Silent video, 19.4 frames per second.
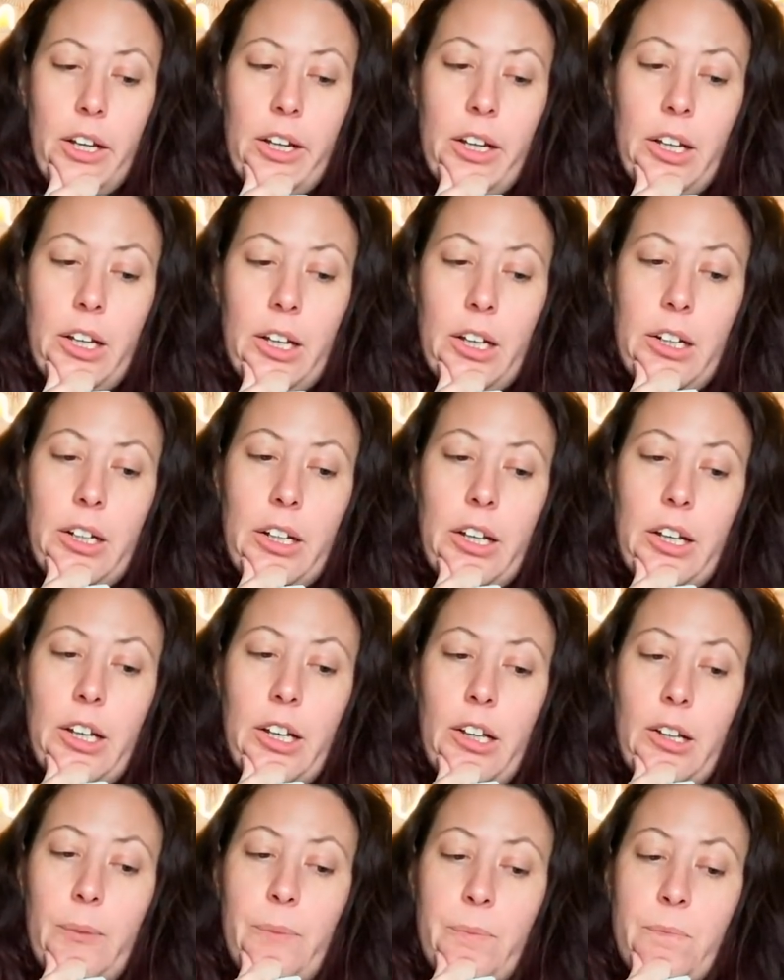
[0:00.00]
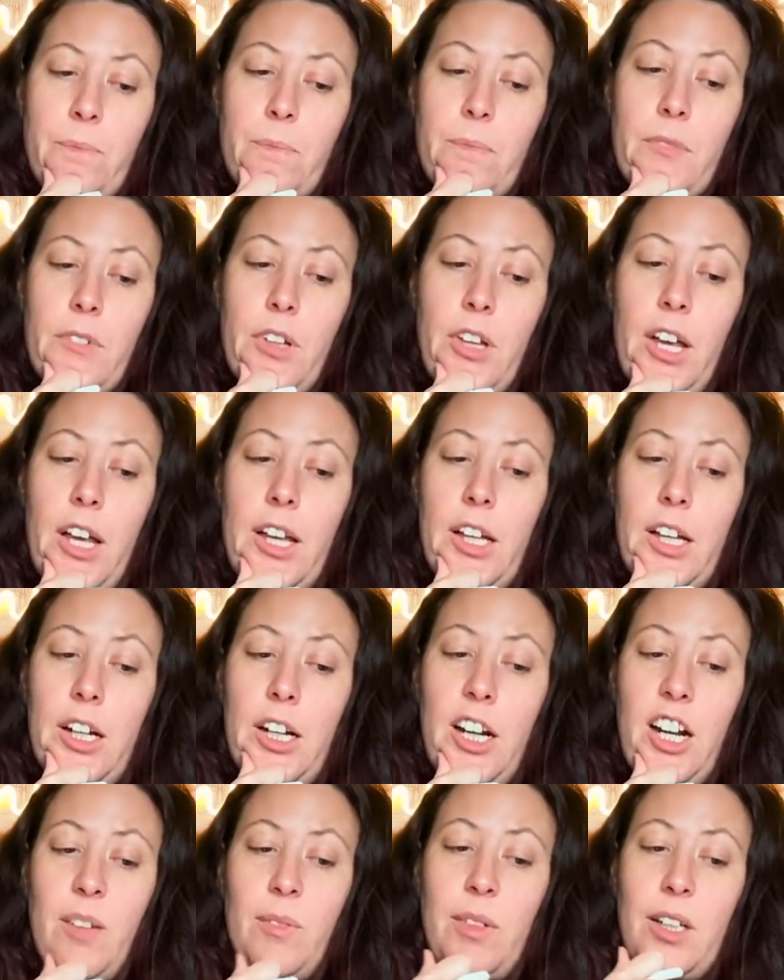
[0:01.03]
And I
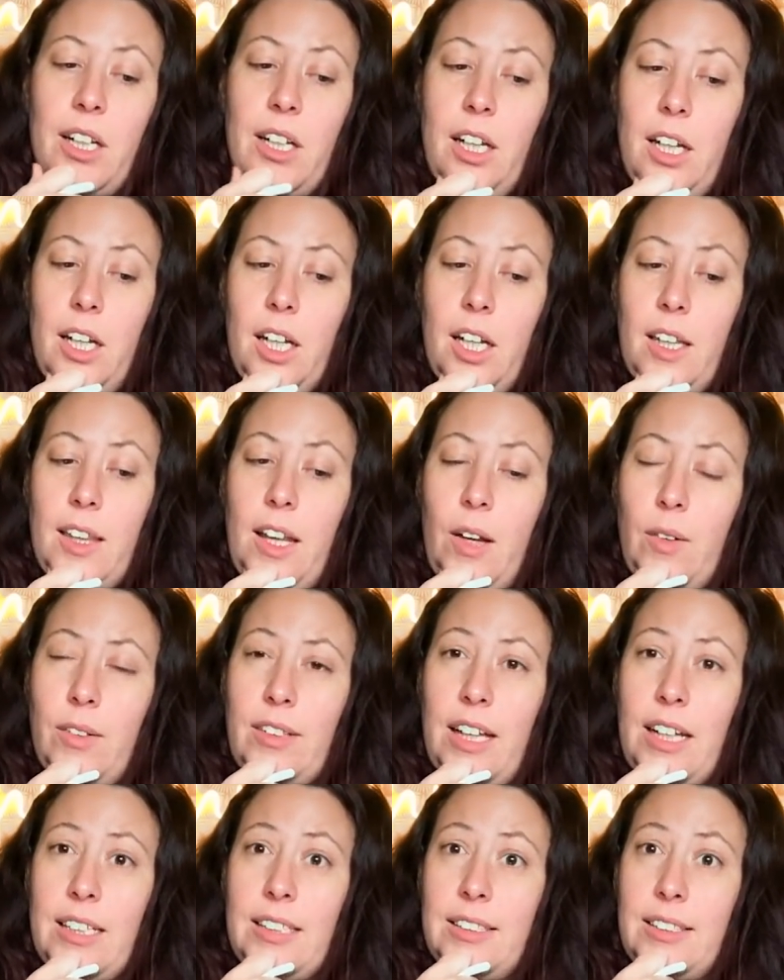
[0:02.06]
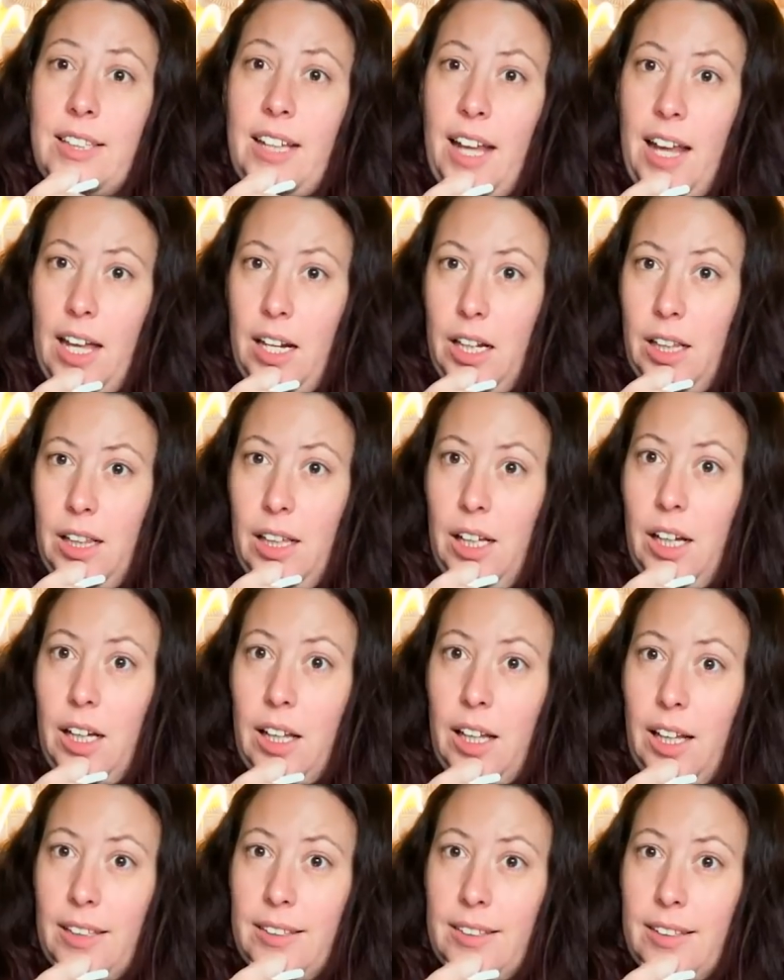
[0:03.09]
ended up getting, and that was at 10 o'clock
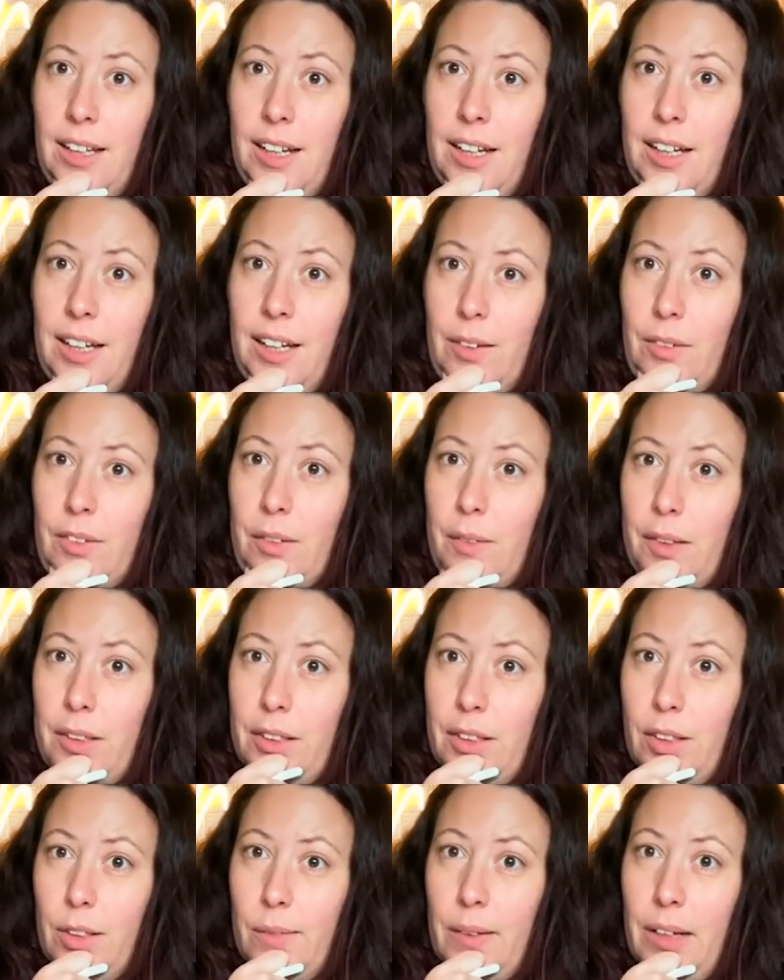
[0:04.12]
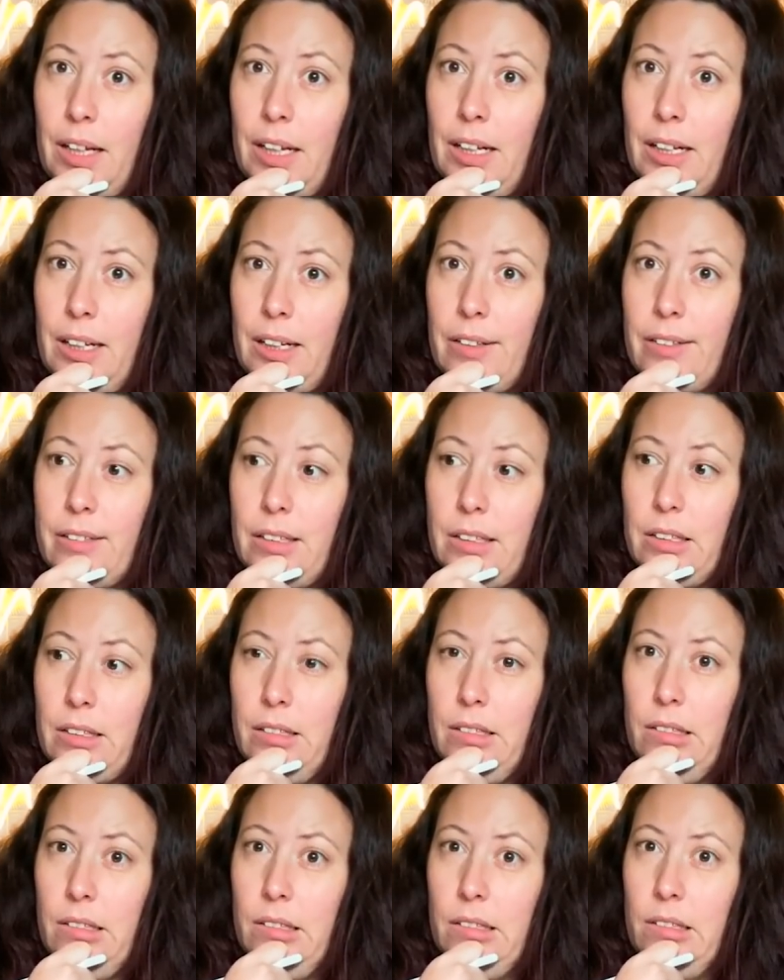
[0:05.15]
last night. I was about to go to bed and I was like,
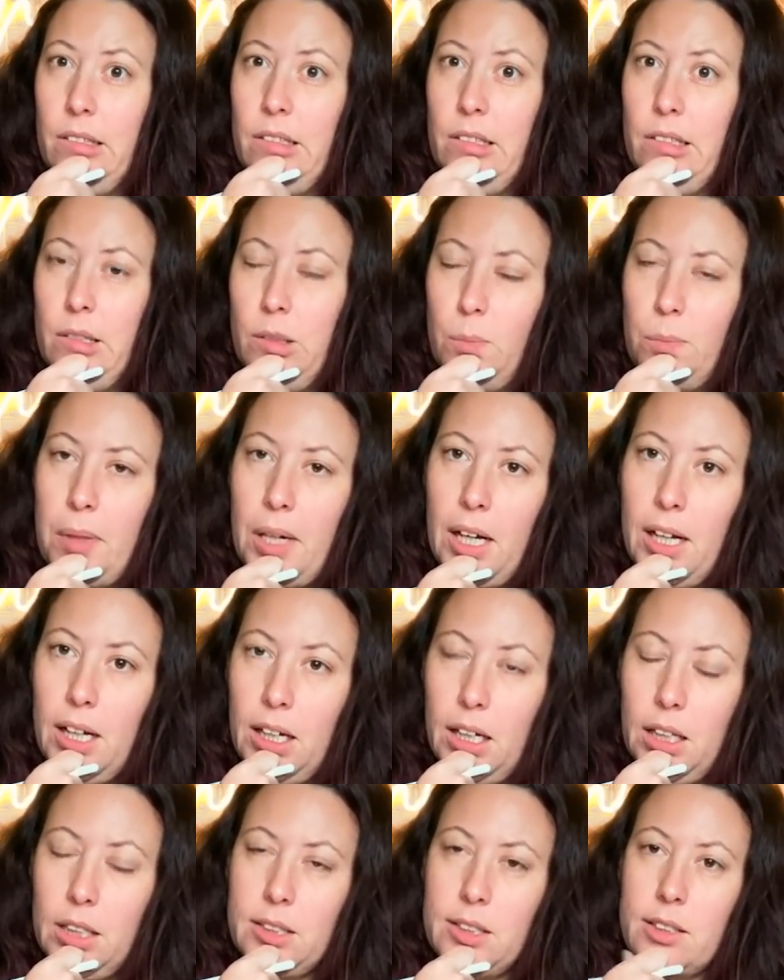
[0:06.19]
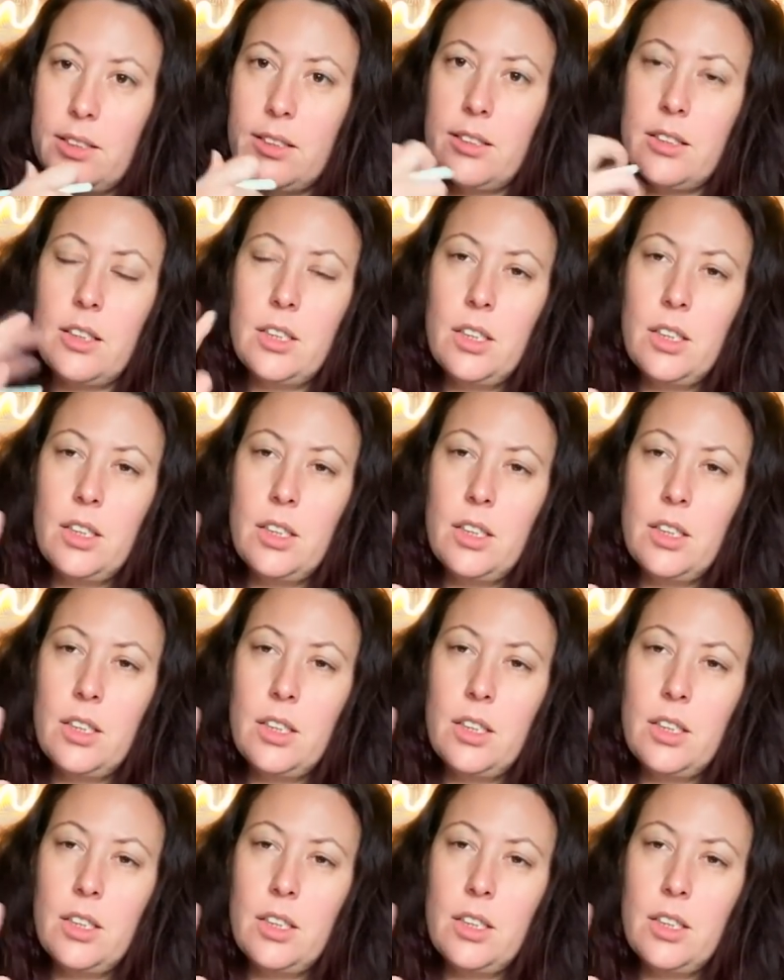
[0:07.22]
oh, pause.